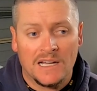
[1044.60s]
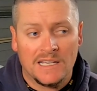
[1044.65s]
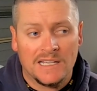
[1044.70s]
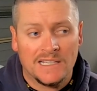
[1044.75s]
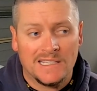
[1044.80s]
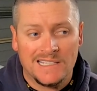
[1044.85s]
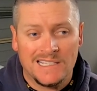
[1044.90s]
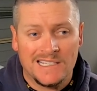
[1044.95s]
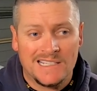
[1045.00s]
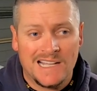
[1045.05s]

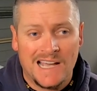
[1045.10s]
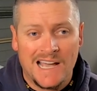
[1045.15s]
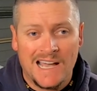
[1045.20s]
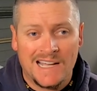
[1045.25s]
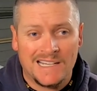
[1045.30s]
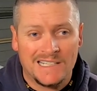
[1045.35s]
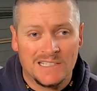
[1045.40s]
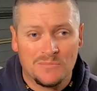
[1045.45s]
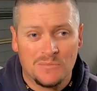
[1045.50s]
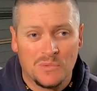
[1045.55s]
getting
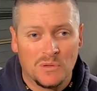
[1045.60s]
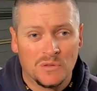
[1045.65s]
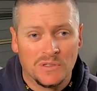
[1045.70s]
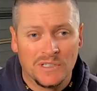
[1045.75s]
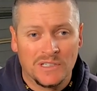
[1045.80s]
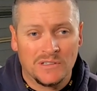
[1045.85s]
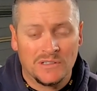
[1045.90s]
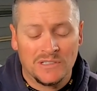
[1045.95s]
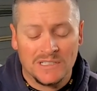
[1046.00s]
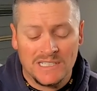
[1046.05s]
snagged and
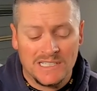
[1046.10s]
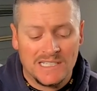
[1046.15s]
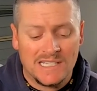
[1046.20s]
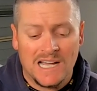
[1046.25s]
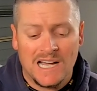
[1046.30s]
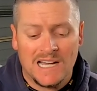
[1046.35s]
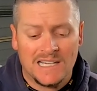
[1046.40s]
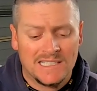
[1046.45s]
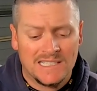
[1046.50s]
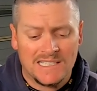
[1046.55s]
pulling on it as
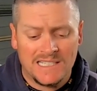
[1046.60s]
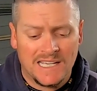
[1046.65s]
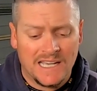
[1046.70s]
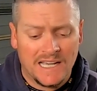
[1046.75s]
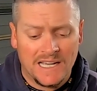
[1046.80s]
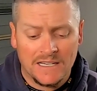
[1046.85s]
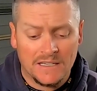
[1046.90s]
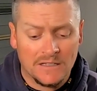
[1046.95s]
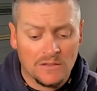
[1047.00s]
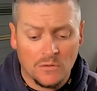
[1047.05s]
hard as you
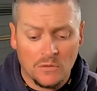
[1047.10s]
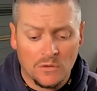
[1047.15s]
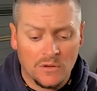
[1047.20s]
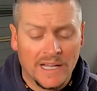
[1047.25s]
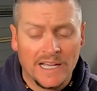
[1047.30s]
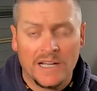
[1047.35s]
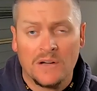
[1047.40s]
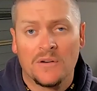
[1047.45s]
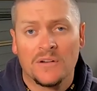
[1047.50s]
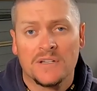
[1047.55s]
can and all
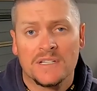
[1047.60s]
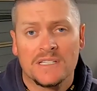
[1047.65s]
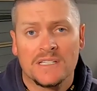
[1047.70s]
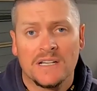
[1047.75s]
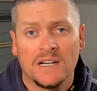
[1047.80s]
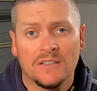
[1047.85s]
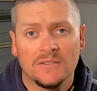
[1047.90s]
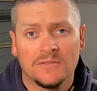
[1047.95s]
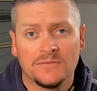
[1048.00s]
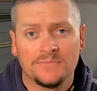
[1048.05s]
that kind of
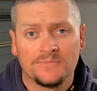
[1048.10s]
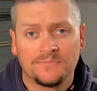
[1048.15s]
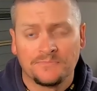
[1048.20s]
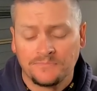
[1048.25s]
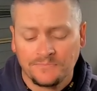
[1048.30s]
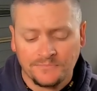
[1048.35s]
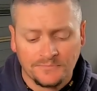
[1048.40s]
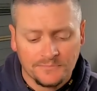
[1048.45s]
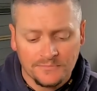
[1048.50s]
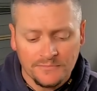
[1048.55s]
stuff.
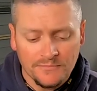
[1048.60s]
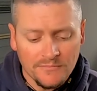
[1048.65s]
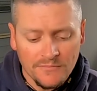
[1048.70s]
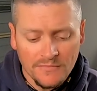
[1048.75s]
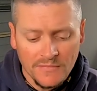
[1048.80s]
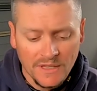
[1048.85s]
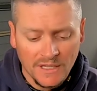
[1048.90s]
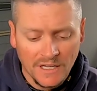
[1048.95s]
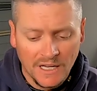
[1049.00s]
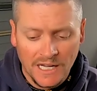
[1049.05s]

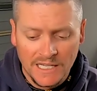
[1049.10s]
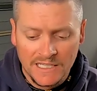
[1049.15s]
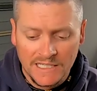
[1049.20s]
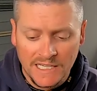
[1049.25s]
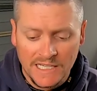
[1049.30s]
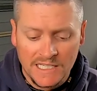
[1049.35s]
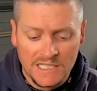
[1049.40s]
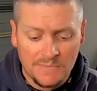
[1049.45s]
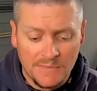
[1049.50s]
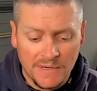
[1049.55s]
And
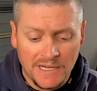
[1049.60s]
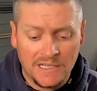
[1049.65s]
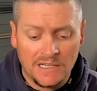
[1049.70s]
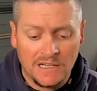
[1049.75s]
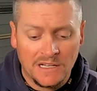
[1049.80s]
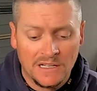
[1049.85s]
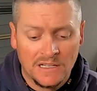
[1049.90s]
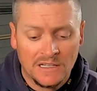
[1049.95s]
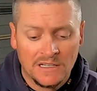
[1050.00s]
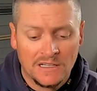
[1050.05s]
yeah, it's
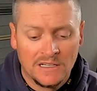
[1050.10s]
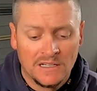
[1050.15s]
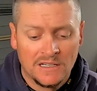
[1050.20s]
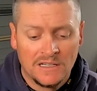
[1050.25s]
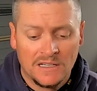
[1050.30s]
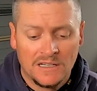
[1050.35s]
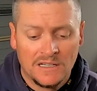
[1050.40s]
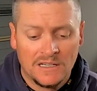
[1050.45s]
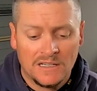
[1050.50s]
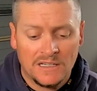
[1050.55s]
been,
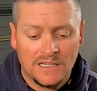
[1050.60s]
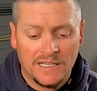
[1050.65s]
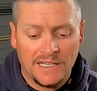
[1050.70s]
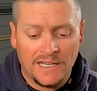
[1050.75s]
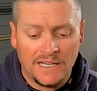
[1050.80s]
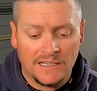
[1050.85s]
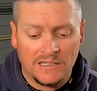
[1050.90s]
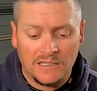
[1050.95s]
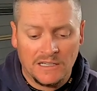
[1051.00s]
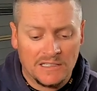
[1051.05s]

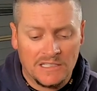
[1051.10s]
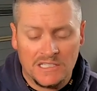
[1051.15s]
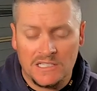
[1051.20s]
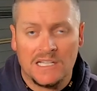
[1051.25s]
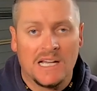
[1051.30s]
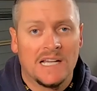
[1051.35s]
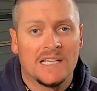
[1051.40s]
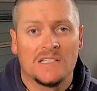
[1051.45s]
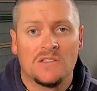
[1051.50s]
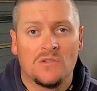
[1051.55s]
yeah, it
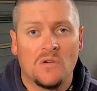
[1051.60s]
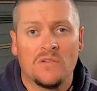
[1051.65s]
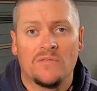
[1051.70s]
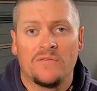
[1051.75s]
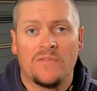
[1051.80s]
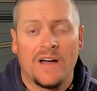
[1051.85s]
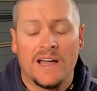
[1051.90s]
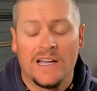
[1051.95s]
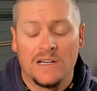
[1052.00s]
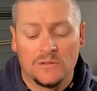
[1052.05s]
just has
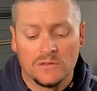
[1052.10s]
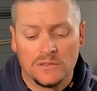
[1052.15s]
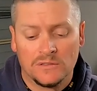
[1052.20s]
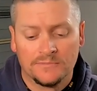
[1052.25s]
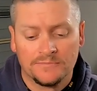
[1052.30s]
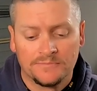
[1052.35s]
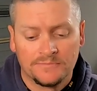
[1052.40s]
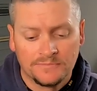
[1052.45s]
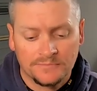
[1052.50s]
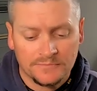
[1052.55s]
not failed.
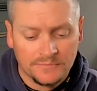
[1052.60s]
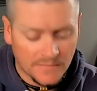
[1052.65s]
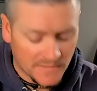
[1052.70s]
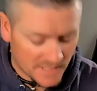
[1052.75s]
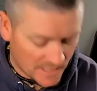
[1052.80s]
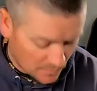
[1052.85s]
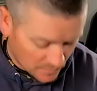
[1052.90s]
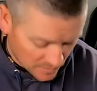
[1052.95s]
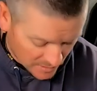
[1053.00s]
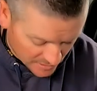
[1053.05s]

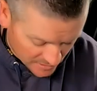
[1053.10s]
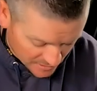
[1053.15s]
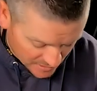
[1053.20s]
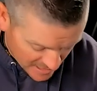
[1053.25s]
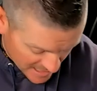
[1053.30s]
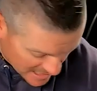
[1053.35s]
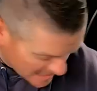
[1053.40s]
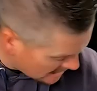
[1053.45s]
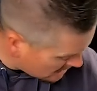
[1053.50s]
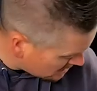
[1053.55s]
So what I do
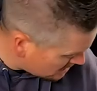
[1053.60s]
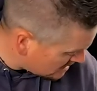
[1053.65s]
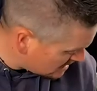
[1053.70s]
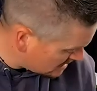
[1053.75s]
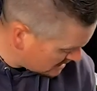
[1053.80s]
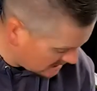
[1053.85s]
now